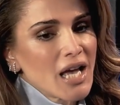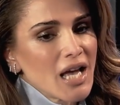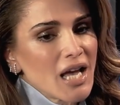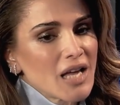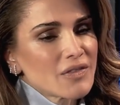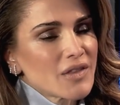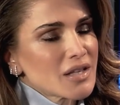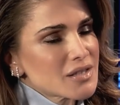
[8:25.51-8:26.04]

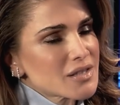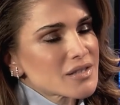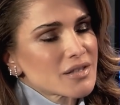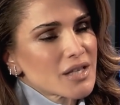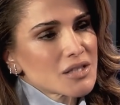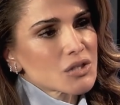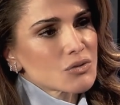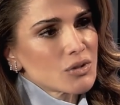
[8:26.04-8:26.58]
And
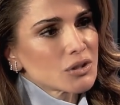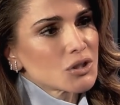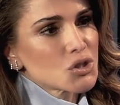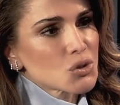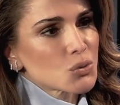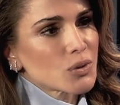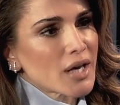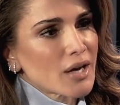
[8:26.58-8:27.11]
that's a real
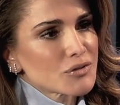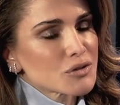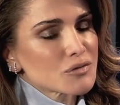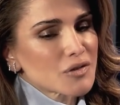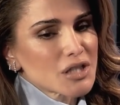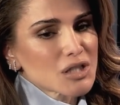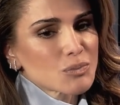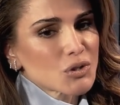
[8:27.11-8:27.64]
issue we have to
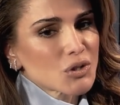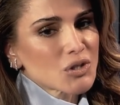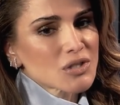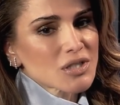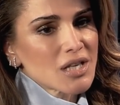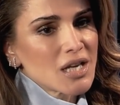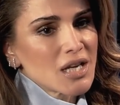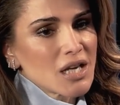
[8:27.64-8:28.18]
face, because
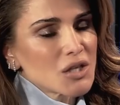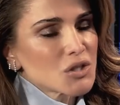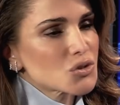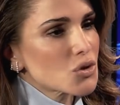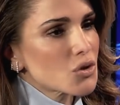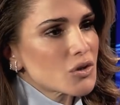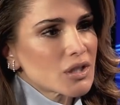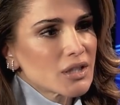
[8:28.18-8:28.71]

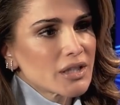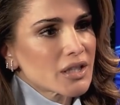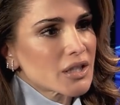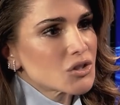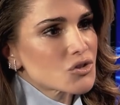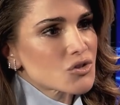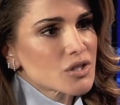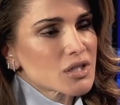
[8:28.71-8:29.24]
historically,
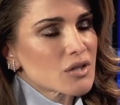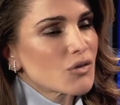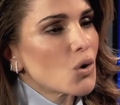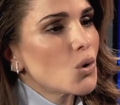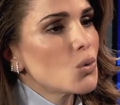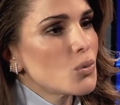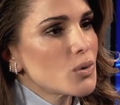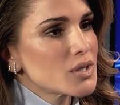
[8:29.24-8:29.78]
countries have
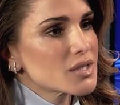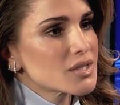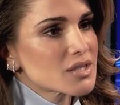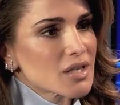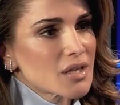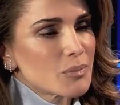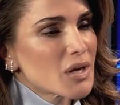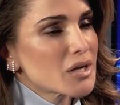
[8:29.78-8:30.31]
always
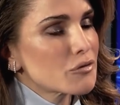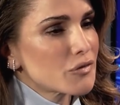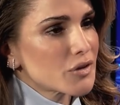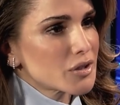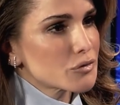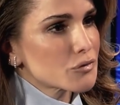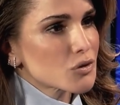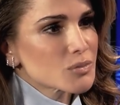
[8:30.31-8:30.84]

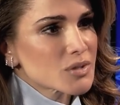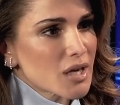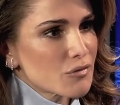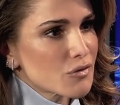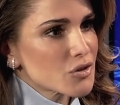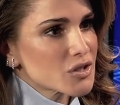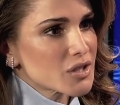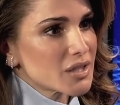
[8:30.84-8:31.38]
benefited from
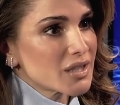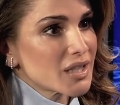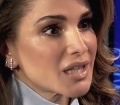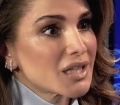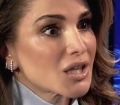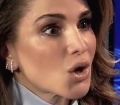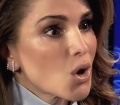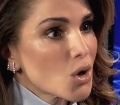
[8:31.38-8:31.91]
diversity,
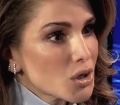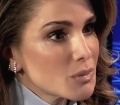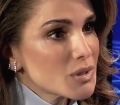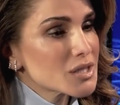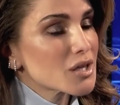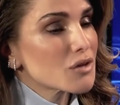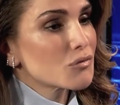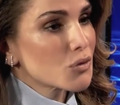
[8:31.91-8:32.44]
and
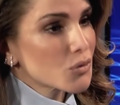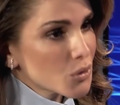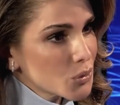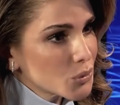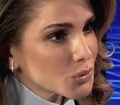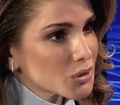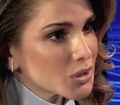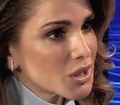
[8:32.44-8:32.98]
economies have
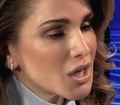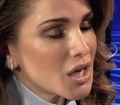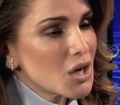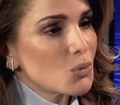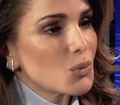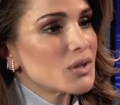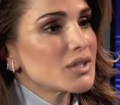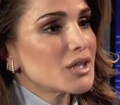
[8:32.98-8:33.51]
grown
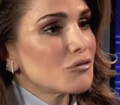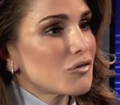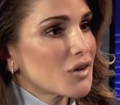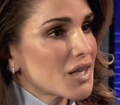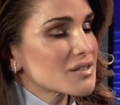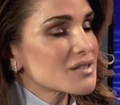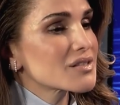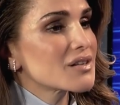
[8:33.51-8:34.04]
when they've
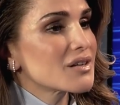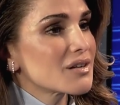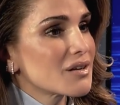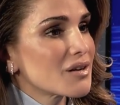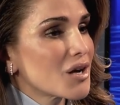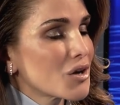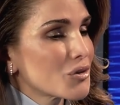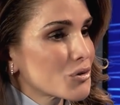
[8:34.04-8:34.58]
let
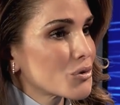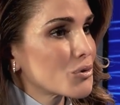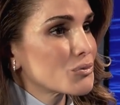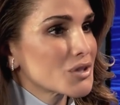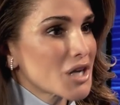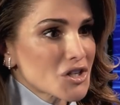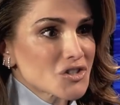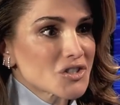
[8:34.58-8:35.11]
other
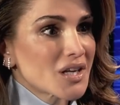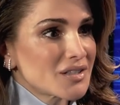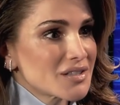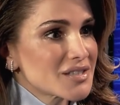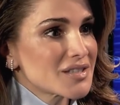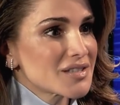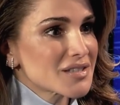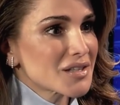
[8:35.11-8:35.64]

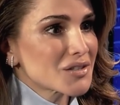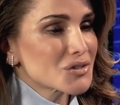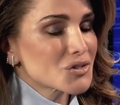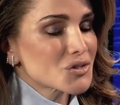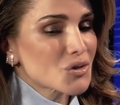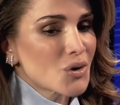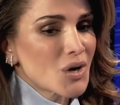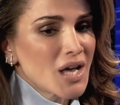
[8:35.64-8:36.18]
nationalities in.
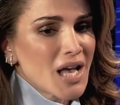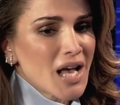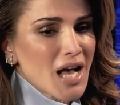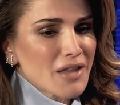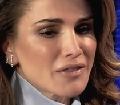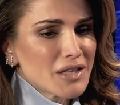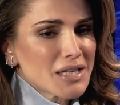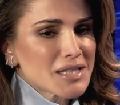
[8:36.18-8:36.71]
So
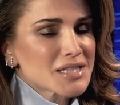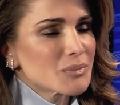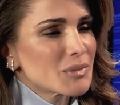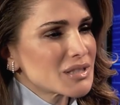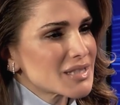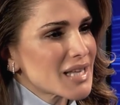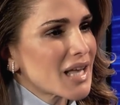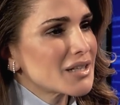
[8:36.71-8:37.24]
I think it's a
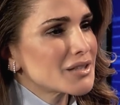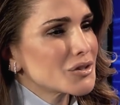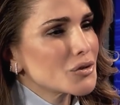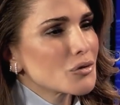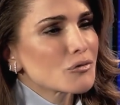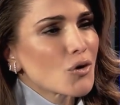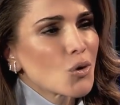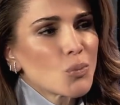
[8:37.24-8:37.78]
mentality
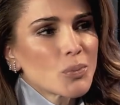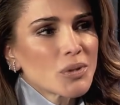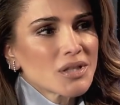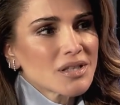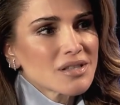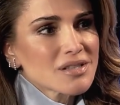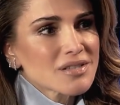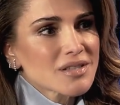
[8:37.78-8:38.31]
of
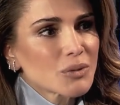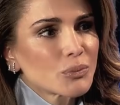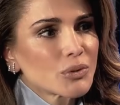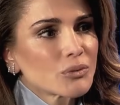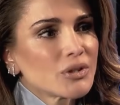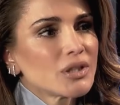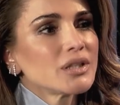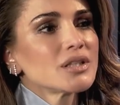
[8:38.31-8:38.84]
openness that we
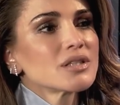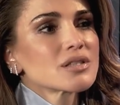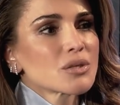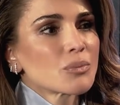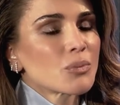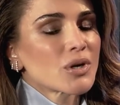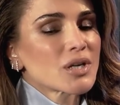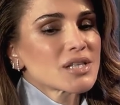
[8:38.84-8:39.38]
really need to
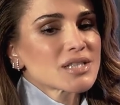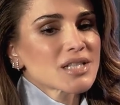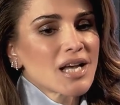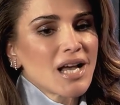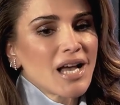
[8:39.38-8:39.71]
embrace.